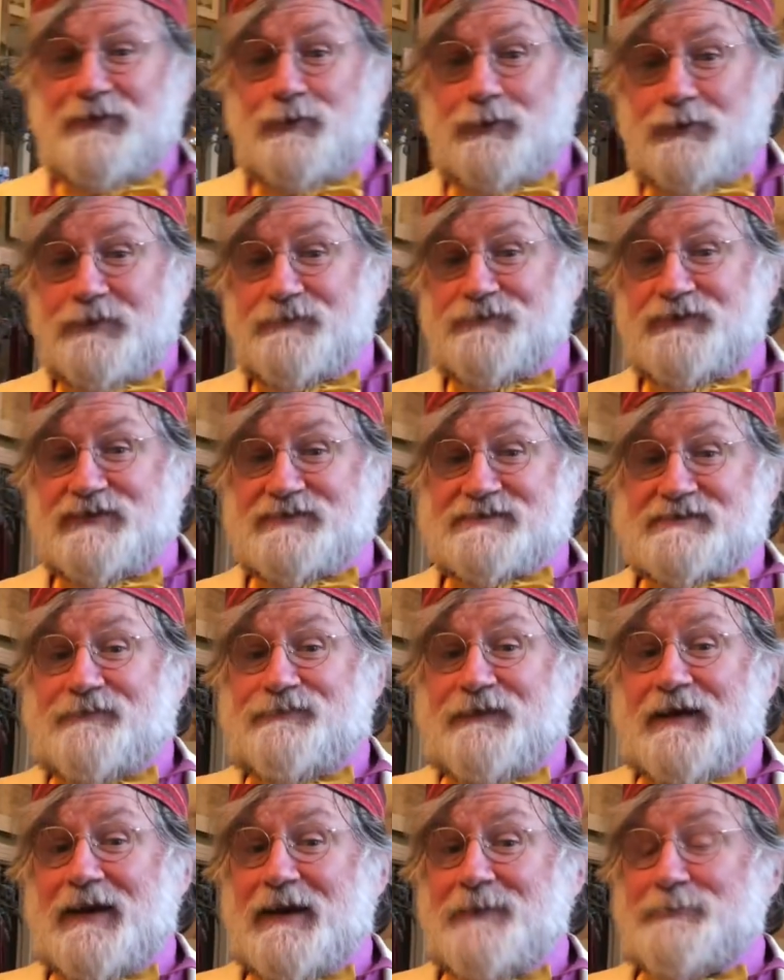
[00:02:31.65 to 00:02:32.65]
all of this
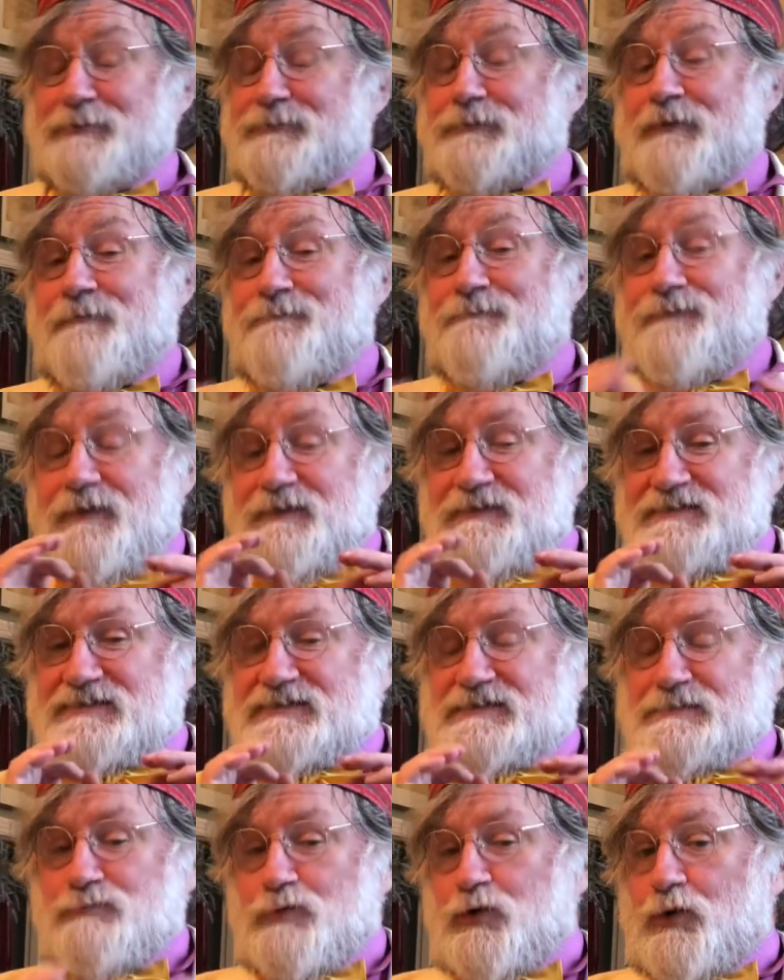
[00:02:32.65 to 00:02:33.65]
available for a very
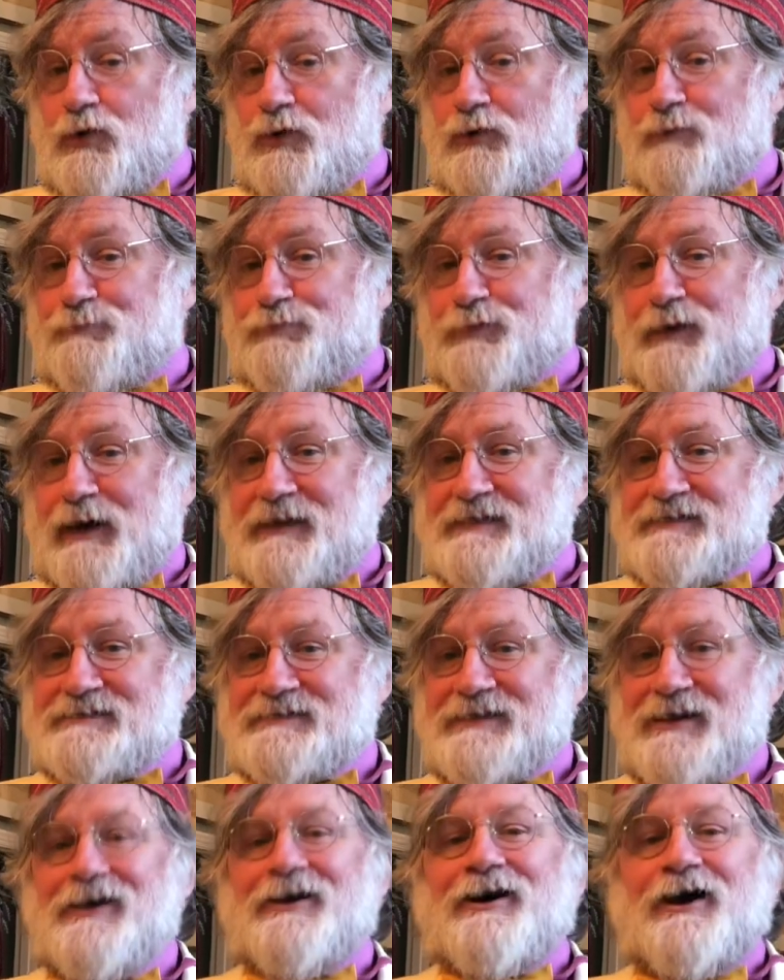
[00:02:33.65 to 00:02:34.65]
small price